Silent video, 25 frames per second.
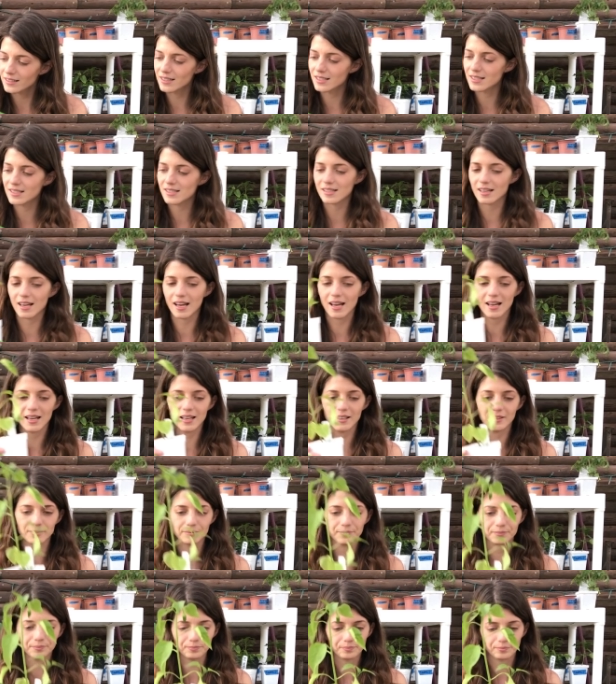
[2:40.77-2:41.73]
this guy,
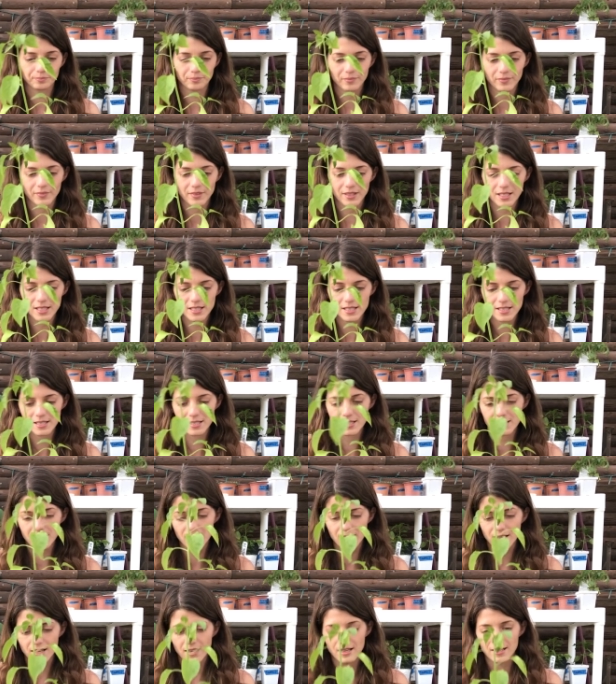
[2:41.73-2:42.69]

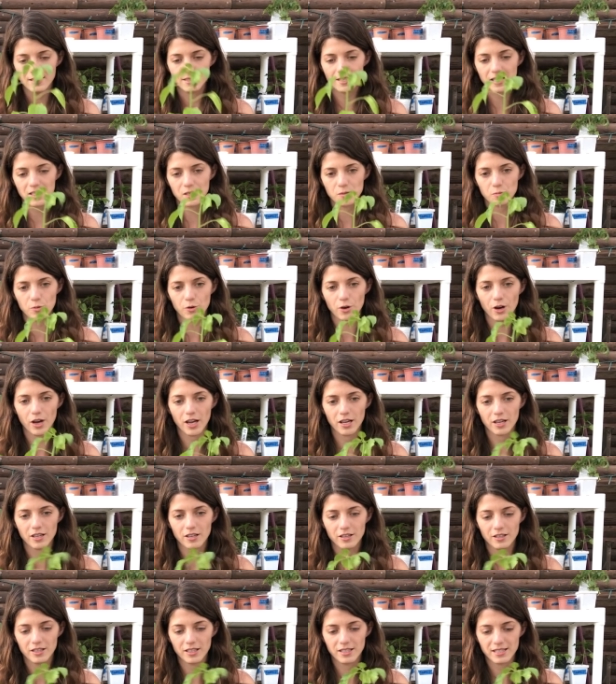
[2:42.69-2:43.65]
this
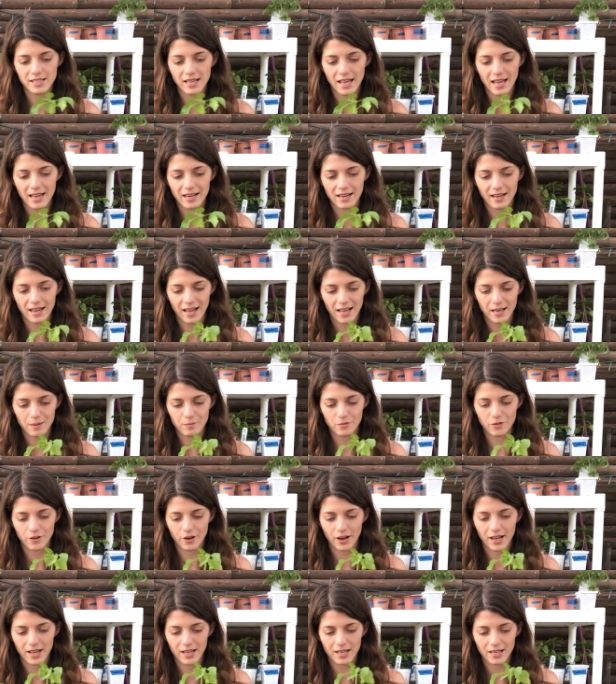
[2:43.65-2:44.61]
Desperado, that's an Anaheim
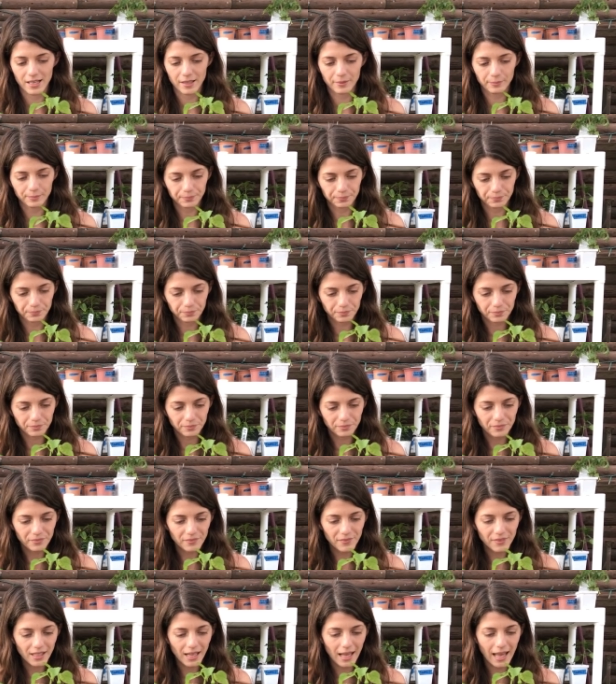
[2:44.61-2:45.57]
variety,
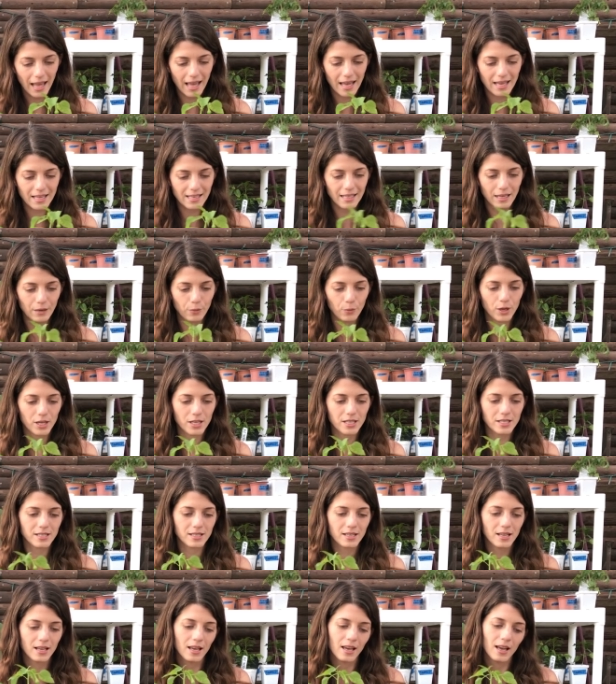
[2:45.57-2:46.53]
and it
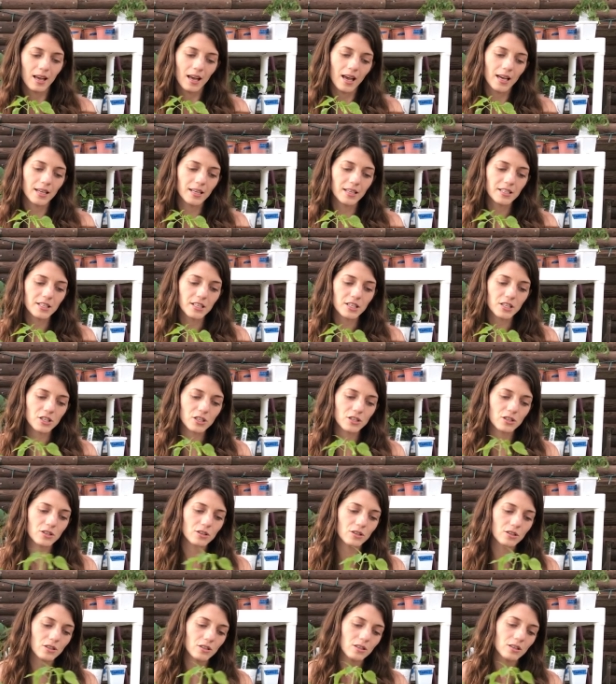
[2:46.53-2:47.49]
was an
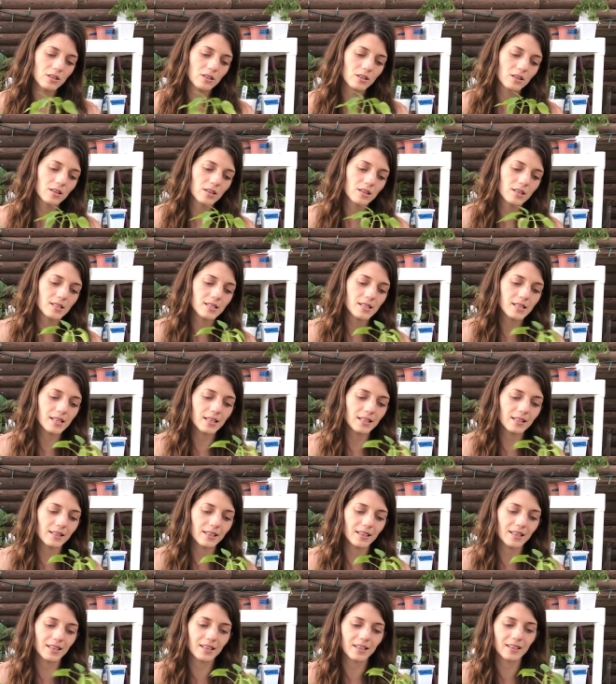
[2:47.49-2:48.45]
additional
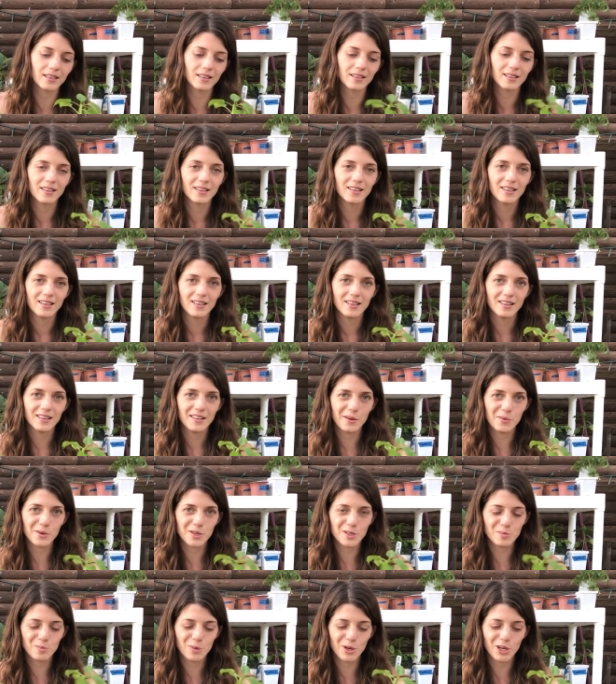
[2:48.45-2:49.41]
seedling that
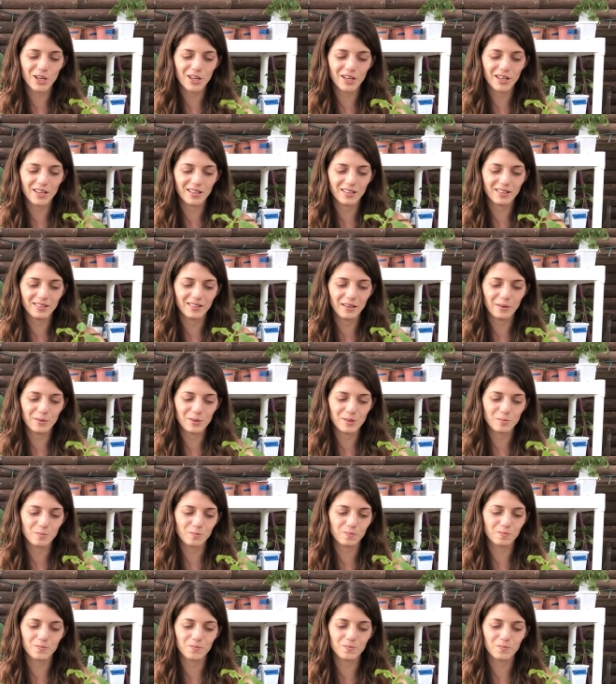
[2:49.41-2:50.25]
was put. It was